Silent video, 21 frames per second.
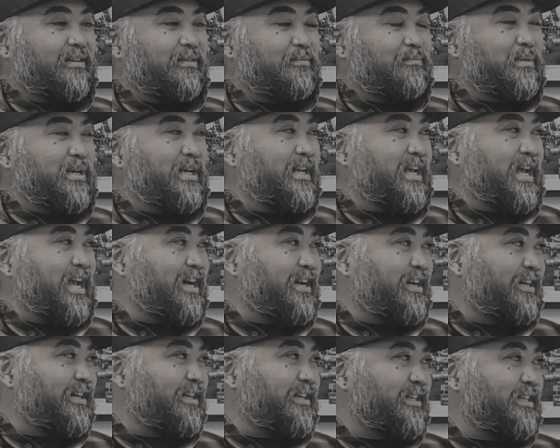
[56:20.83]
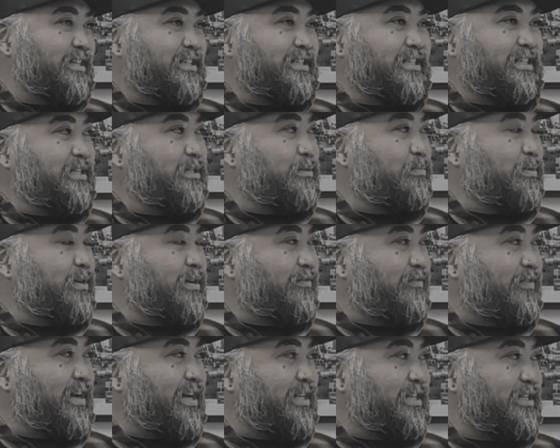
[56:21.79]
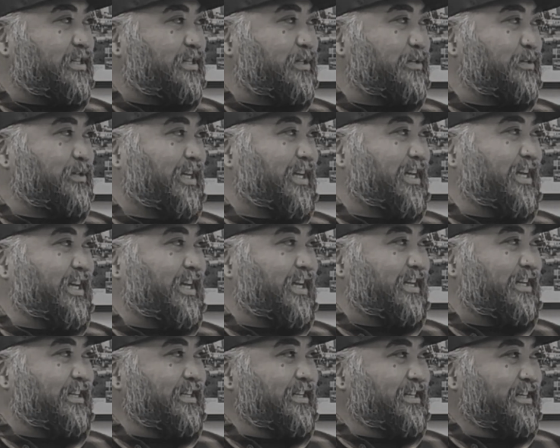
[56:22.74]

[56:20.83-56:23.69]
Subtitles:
meet Hannah, and she's been a fan since she was a kid.